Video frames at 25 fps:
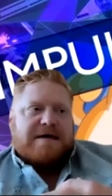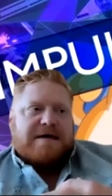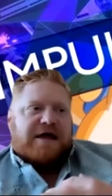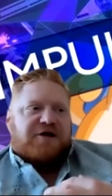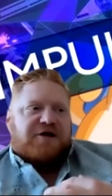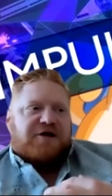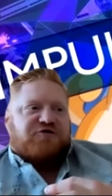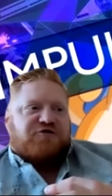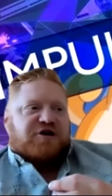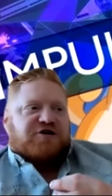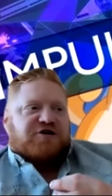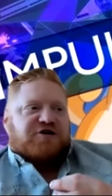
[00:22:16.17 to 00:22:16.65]

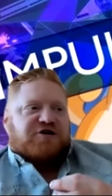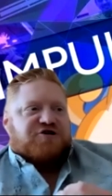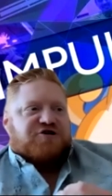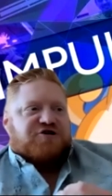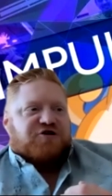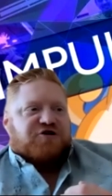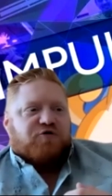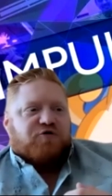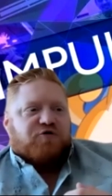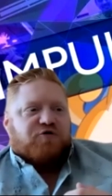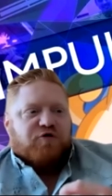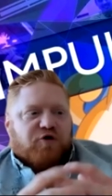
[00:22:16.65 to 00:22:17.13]
introduction
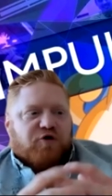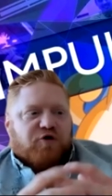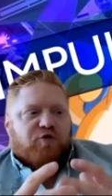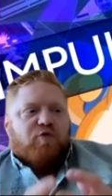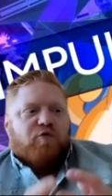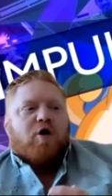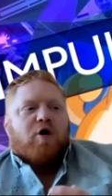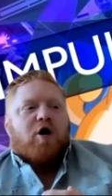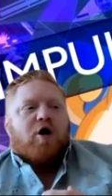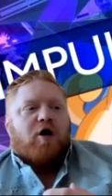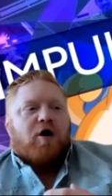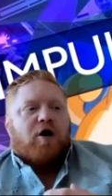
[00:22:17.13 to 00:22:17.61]
to who
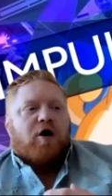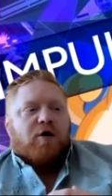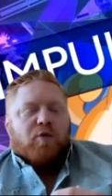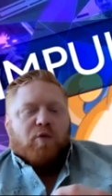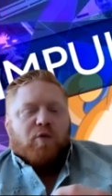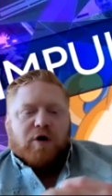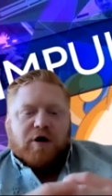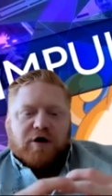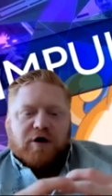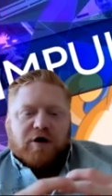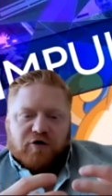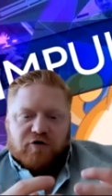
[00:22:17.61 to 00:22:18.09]
you are and
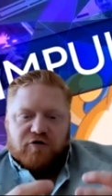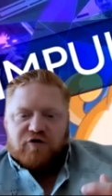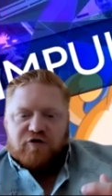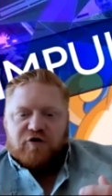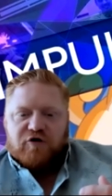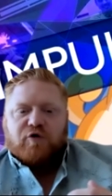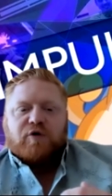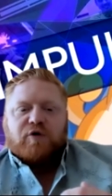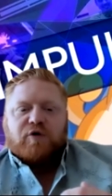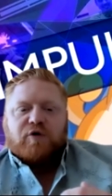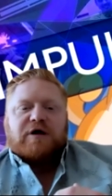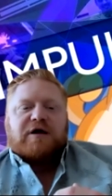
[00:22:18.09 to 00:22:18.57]
what you're
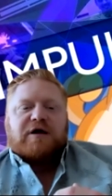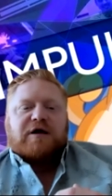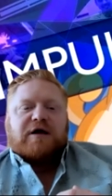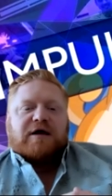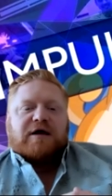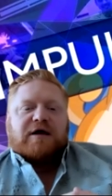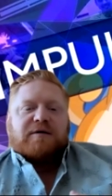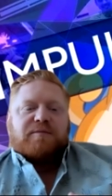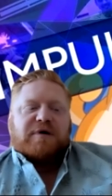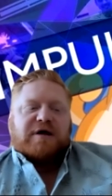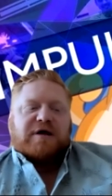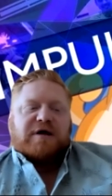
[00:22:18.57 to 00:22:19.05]
doing,
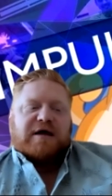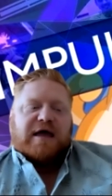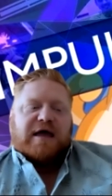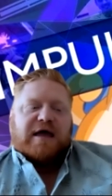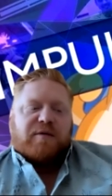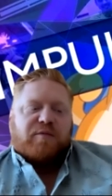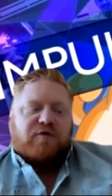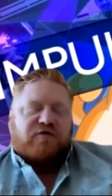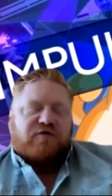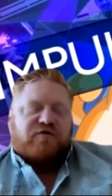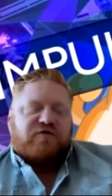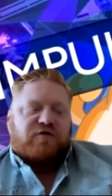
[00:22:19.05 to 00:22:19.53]
and being
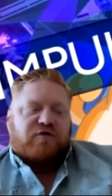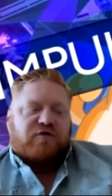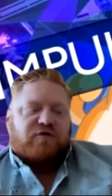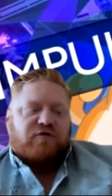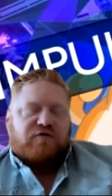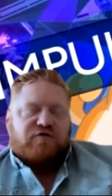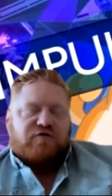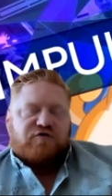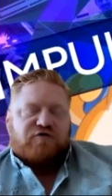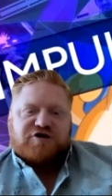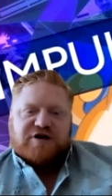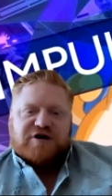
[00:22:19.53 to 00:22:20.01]
able
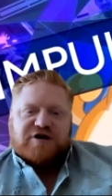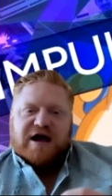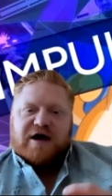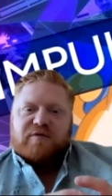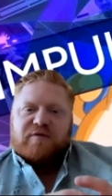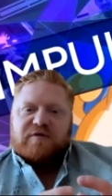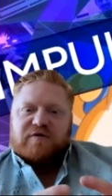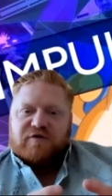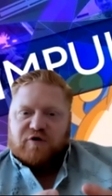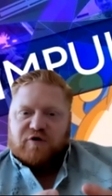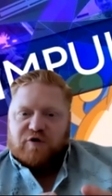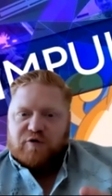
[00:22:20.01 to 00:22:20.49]
to chat
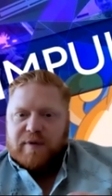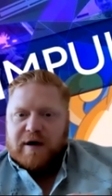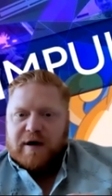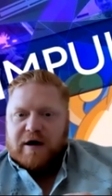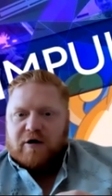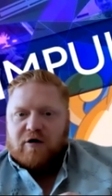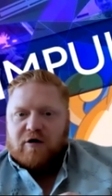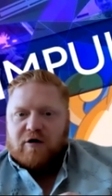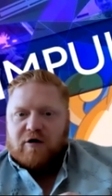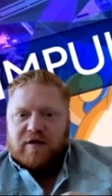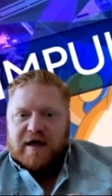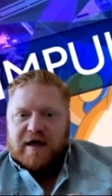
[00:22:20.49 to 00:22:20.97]
with you about
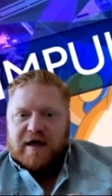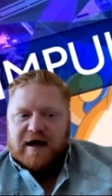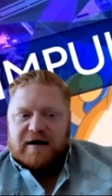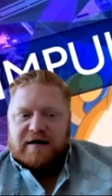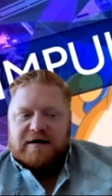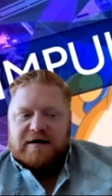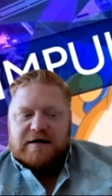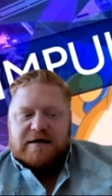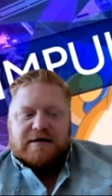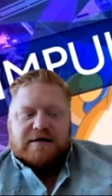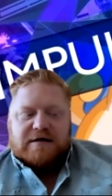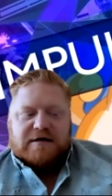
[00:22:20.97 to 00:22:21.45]
all that.
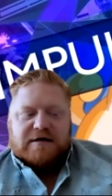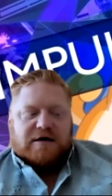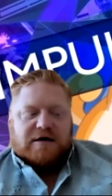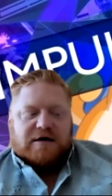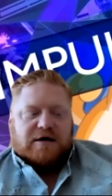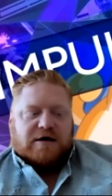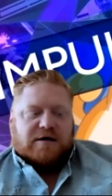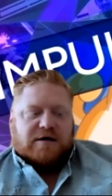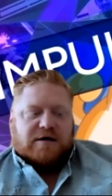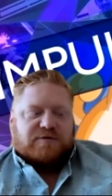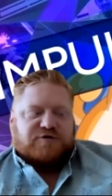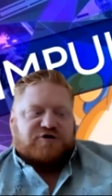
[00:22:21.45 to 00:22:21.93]

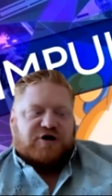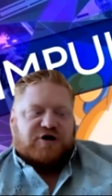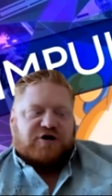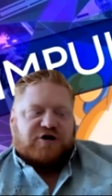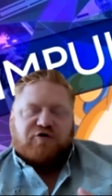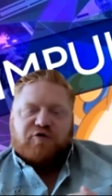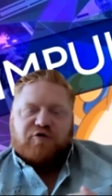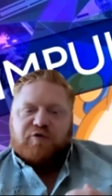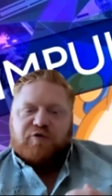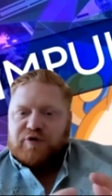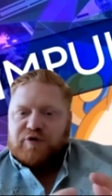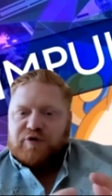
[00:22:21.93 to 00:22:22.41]
So I
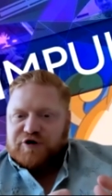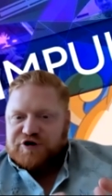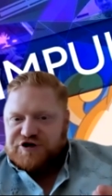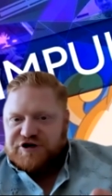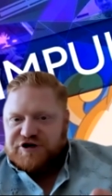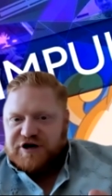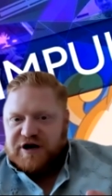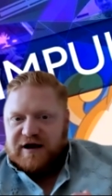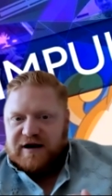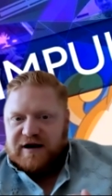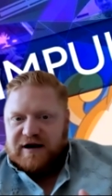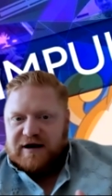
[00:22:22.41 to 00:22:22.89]
do
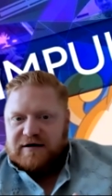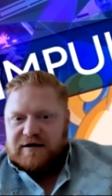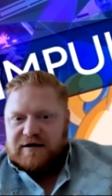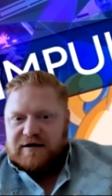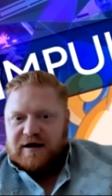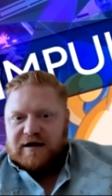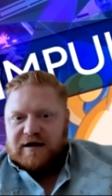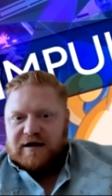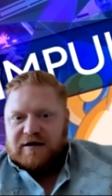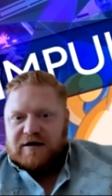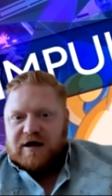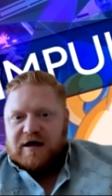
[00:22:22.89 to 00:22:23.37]
appreciate it.
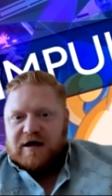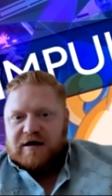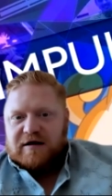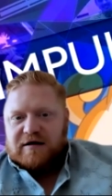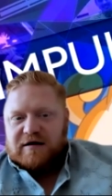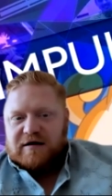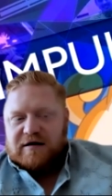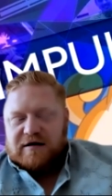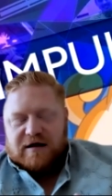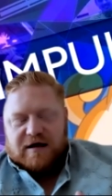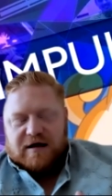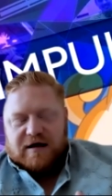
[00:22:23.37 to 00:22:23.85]

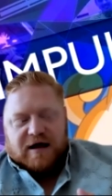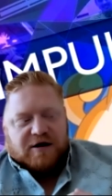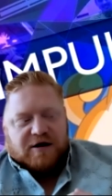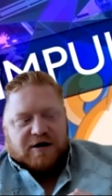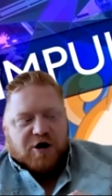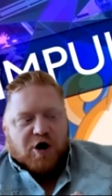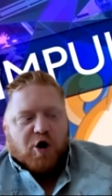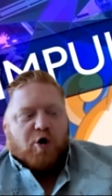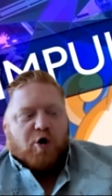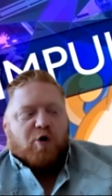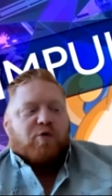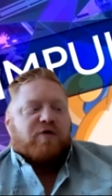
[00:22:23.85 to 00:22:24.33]
I
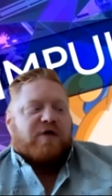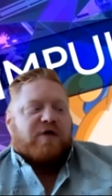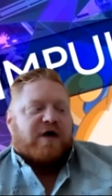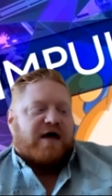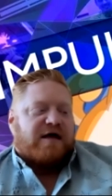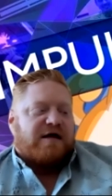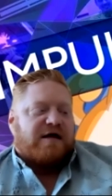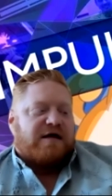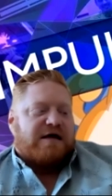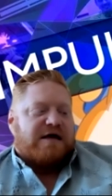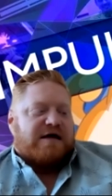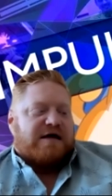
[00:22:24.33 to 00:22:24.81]
know
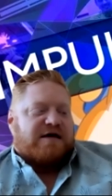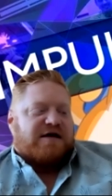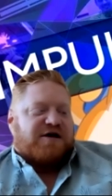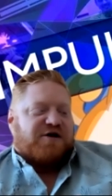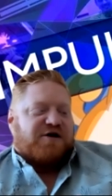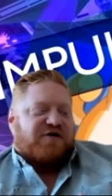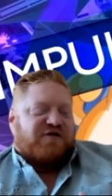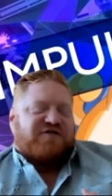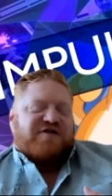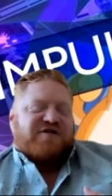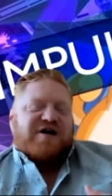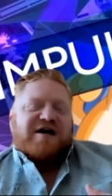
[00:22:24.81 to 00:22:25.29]
that, you
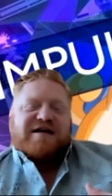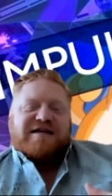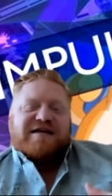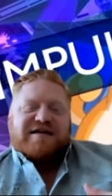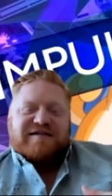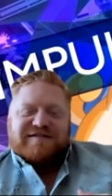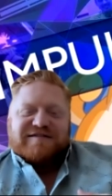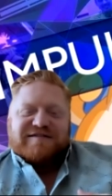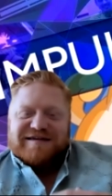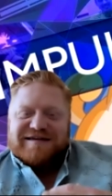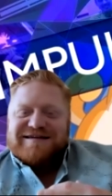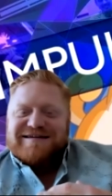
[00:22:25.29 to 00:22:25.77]
know, it's not
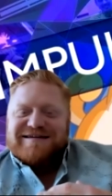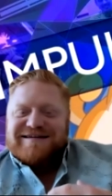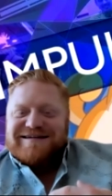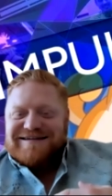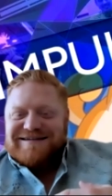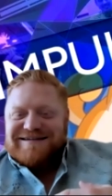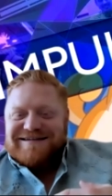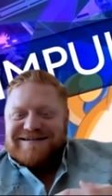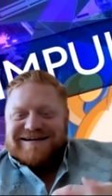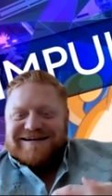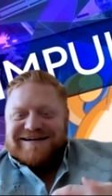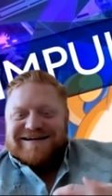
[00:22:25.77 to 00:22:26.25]
easy
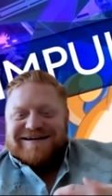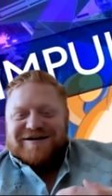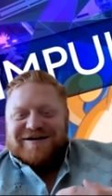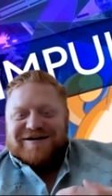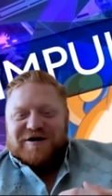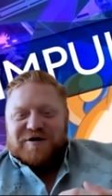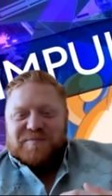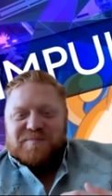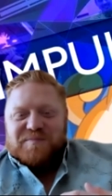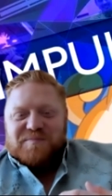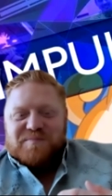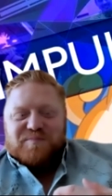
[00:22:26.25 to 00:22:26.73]

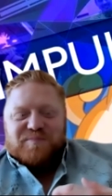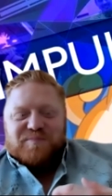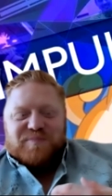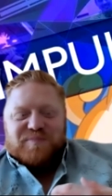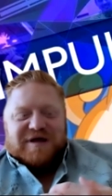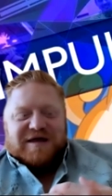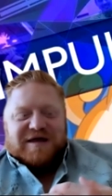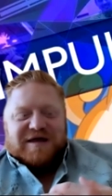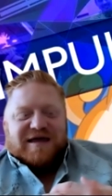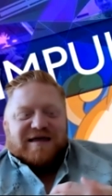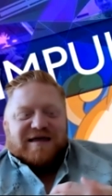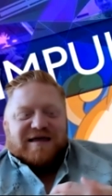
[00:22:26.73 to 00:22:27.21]

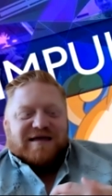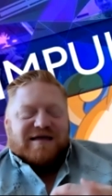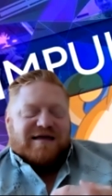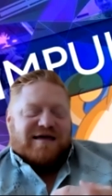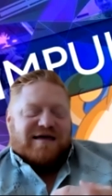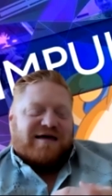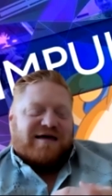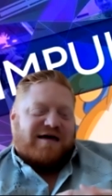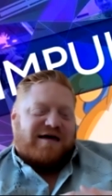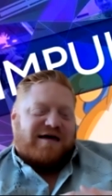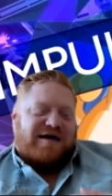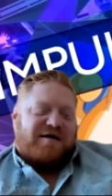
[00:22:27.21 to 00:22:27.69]
being,
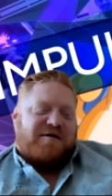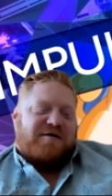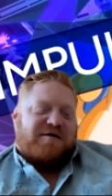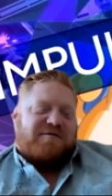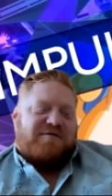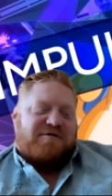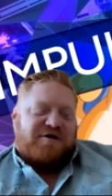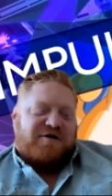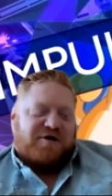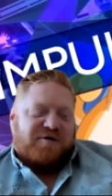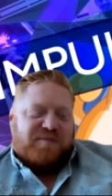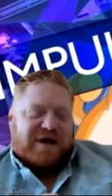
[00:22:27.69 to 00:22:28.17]

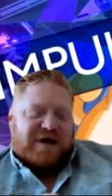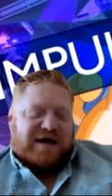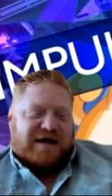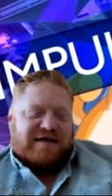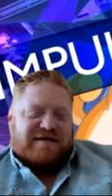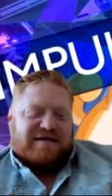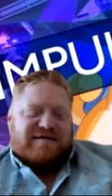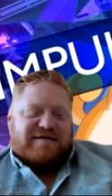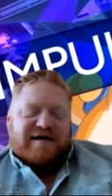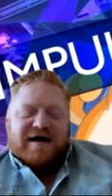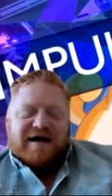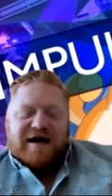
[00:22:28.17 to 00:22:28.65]
you know,
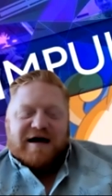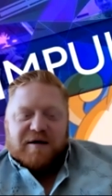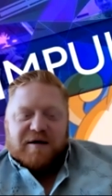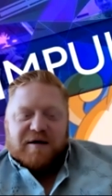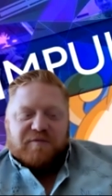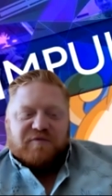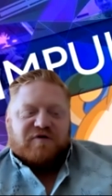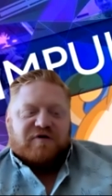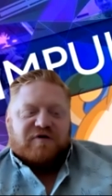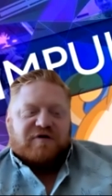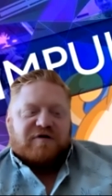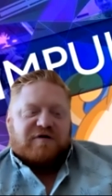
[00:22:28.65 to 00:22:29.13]
making
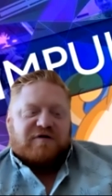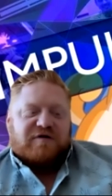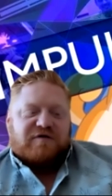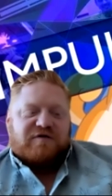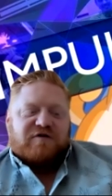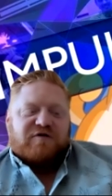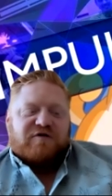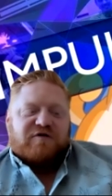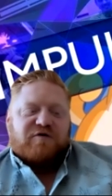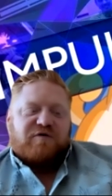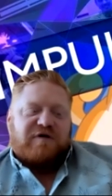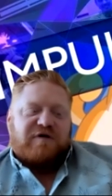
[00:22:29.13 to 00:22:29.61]
time to
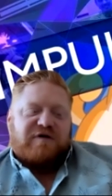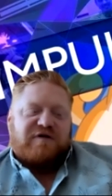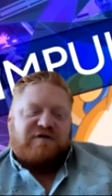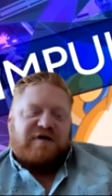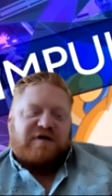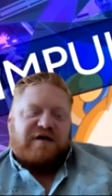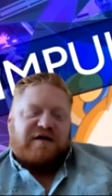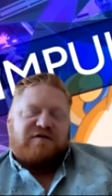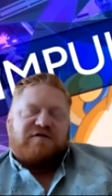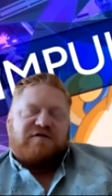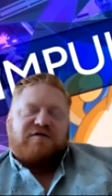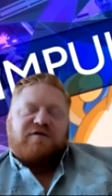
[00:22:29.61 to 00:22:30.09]
do these
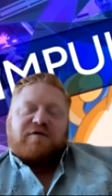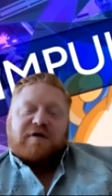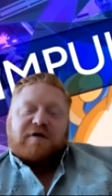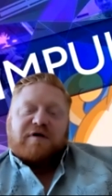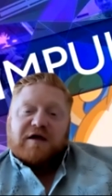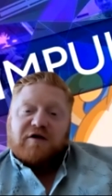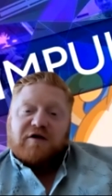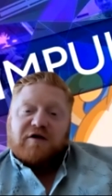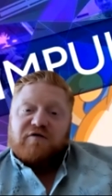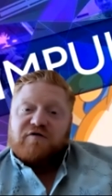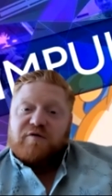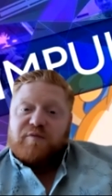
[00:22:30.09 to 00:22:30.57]
things. So
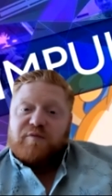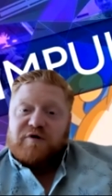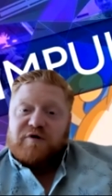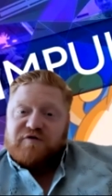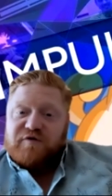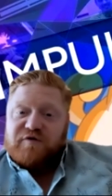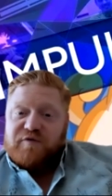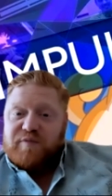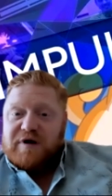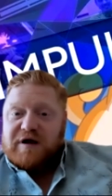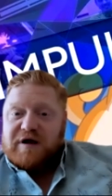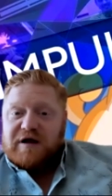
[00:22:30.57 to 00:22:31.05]
thank you so much
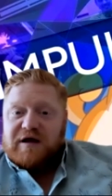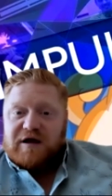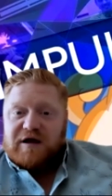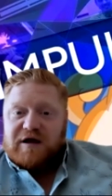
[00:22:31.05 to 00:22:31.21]
for being